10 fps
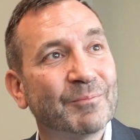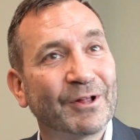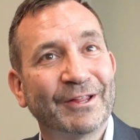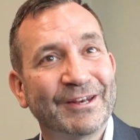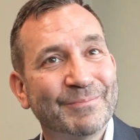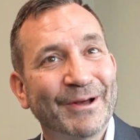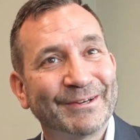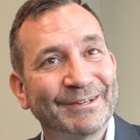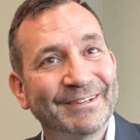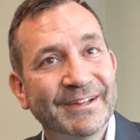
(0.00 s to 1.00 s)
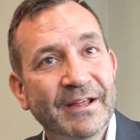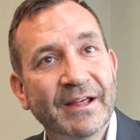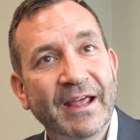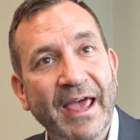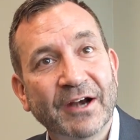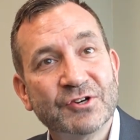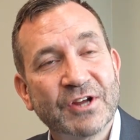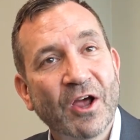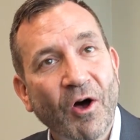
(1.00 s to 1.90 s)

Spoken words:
clean, abundant energy,